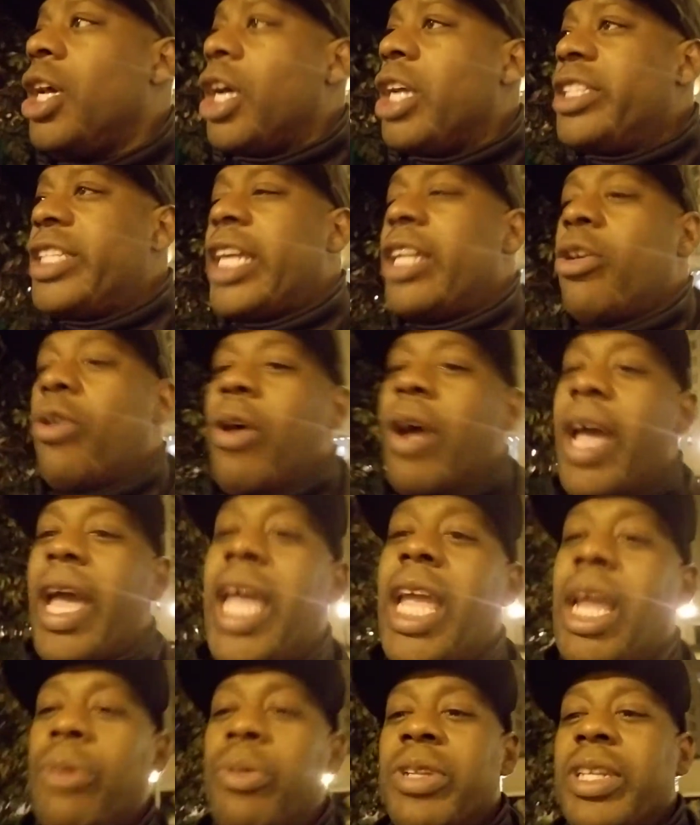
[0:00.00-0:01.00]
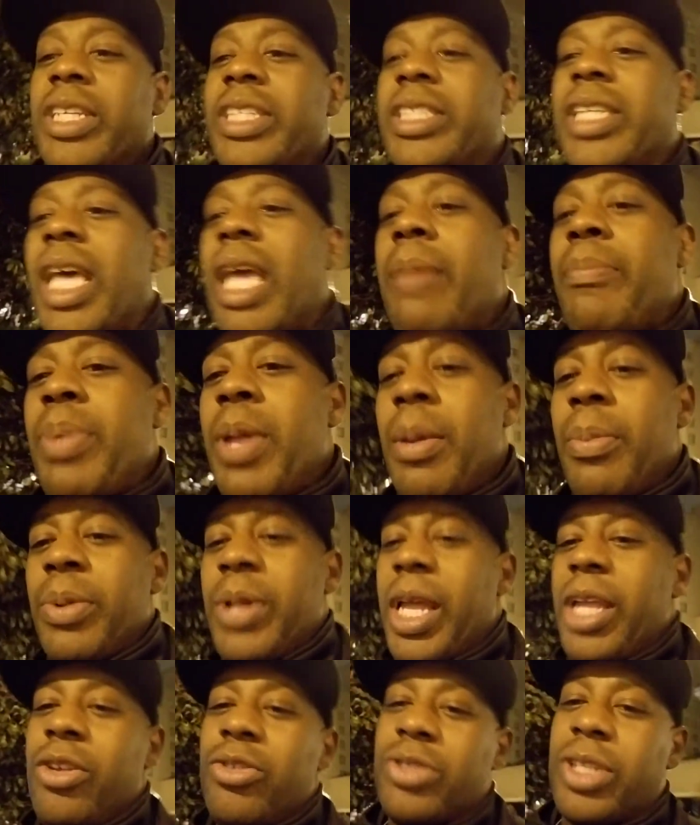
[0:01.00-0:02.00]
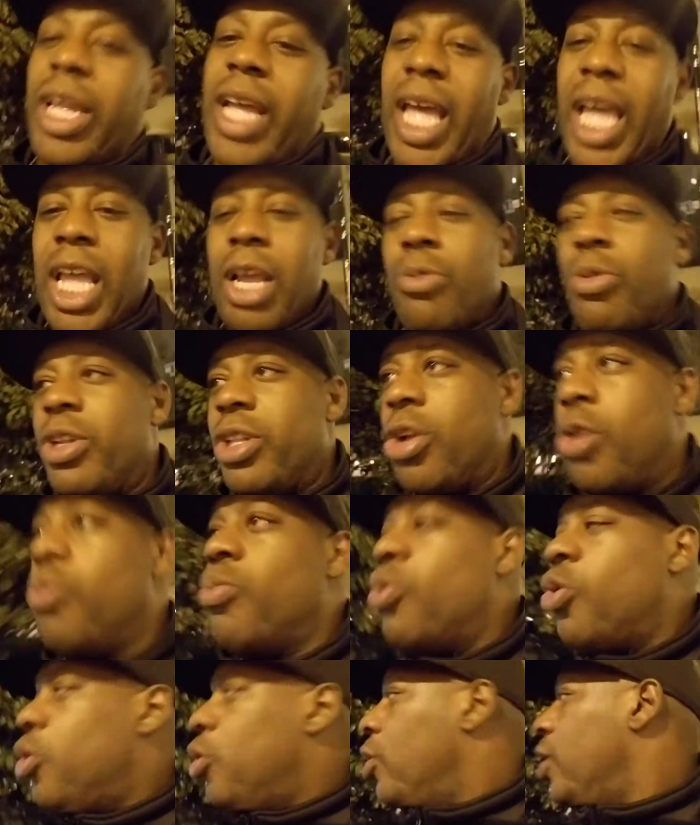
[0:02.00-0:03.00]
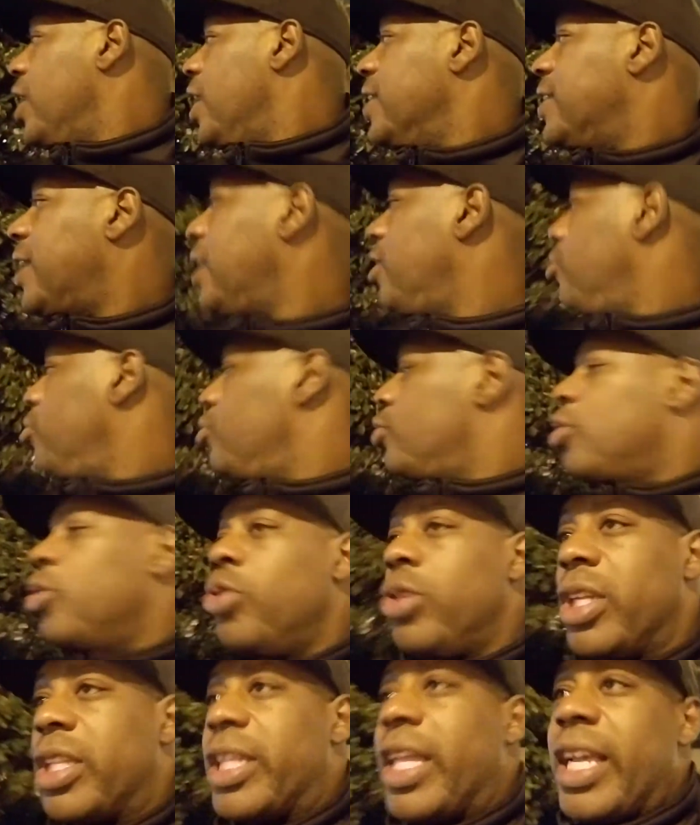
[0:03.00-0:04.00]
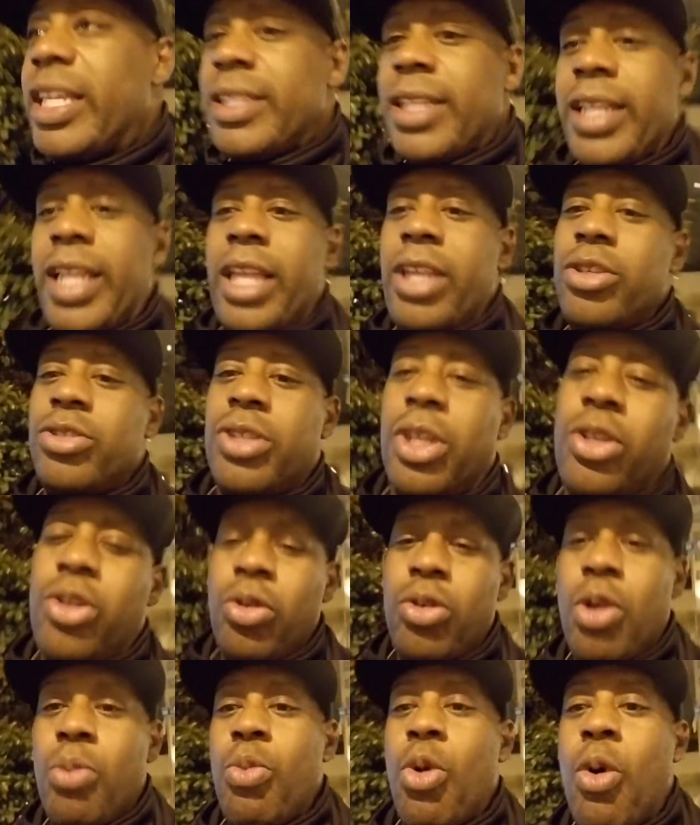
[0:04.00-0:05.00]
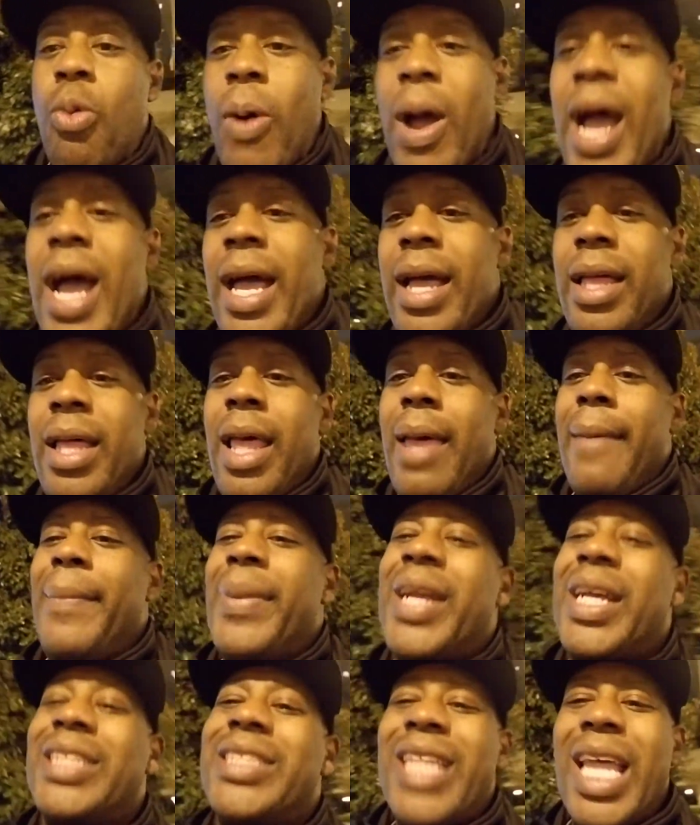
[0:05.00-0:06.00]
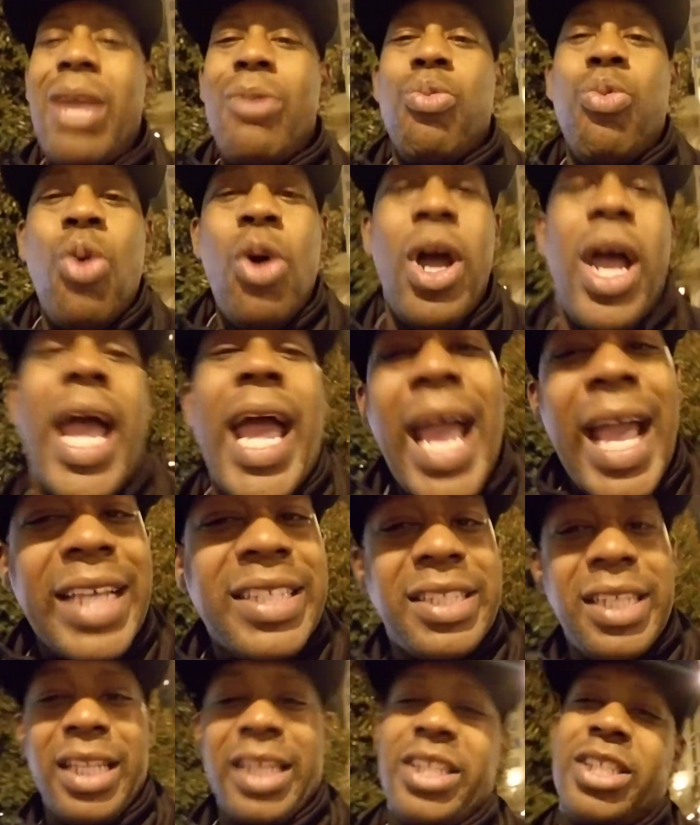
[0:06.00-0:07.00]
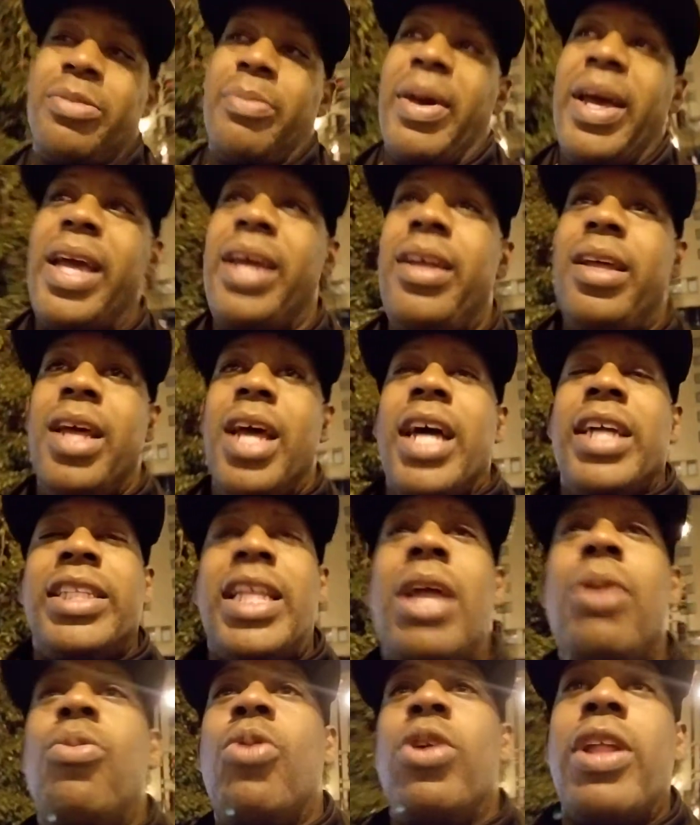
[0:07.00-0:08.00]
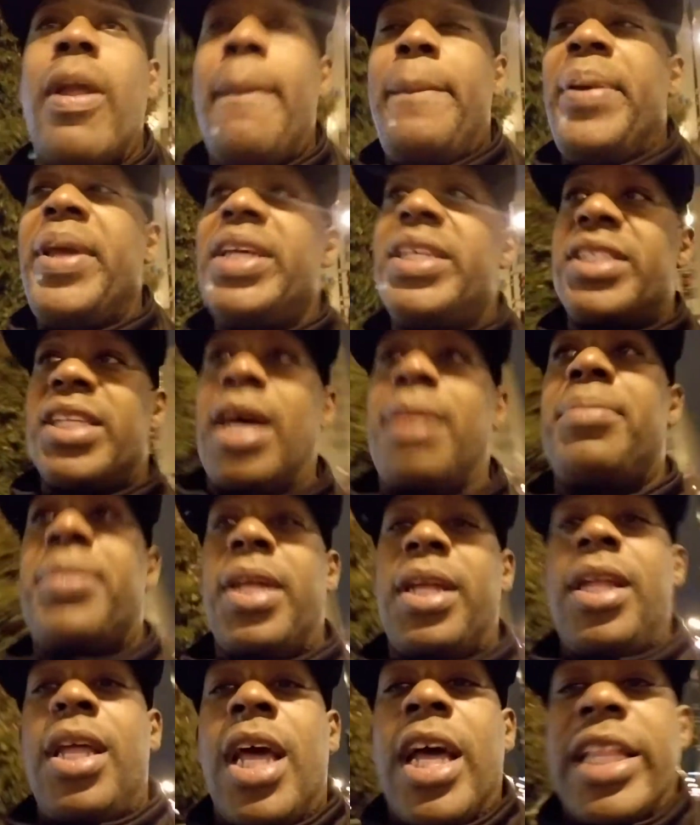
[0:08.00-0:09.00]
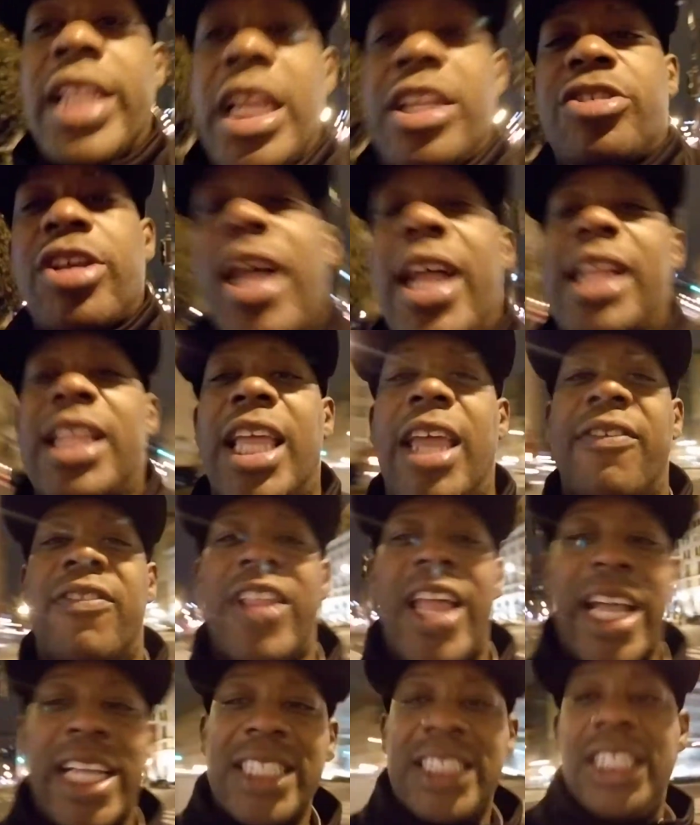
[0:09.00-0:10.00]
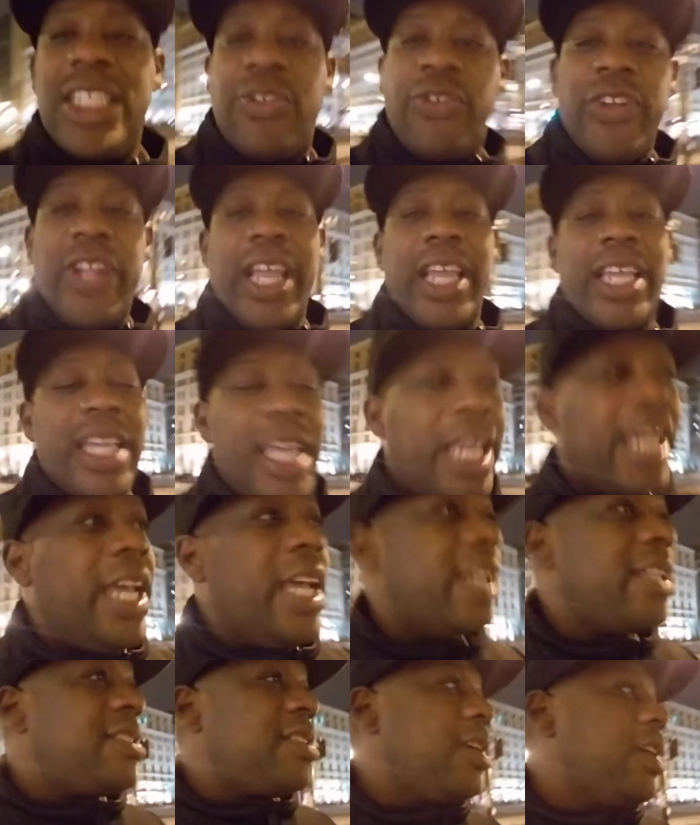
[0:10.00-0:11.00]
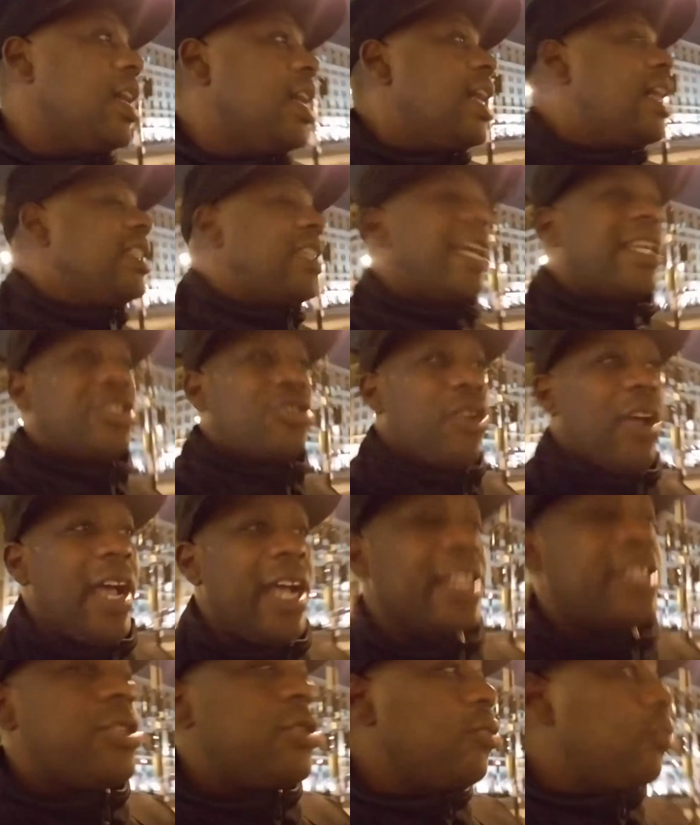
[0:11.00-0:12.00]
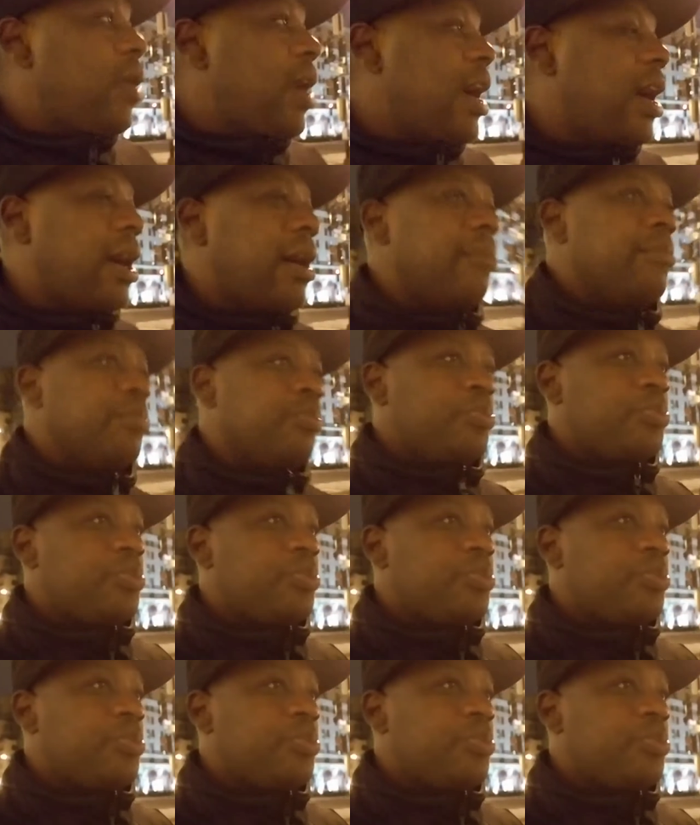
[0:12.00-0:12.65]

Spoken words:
they don't hang with the same people they used to hang with no more. They don't do the things that they used to do no more. Why? Because they want excellence, man. They want to be something. They trying to leave legacies for their kids. They trying to be